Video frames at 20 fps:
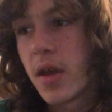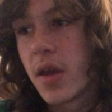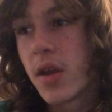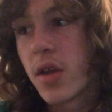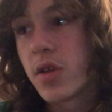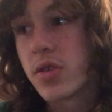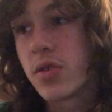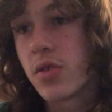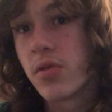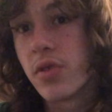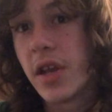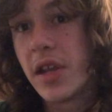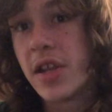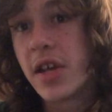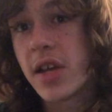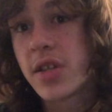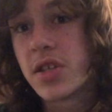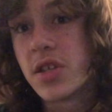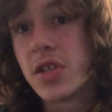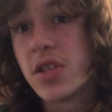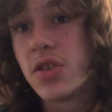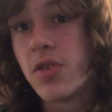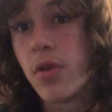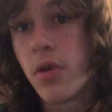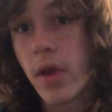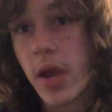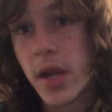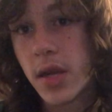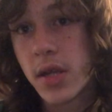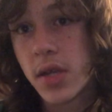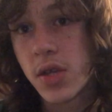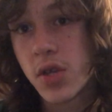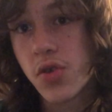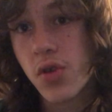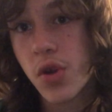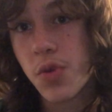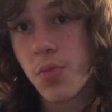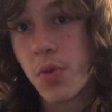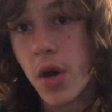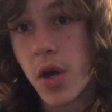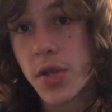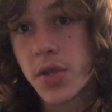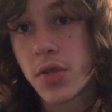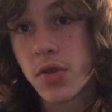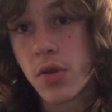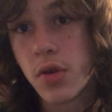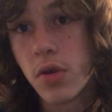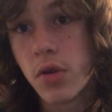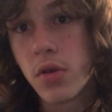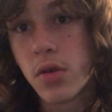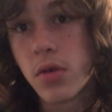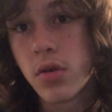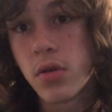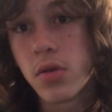because her latex is great. Stretch Monster,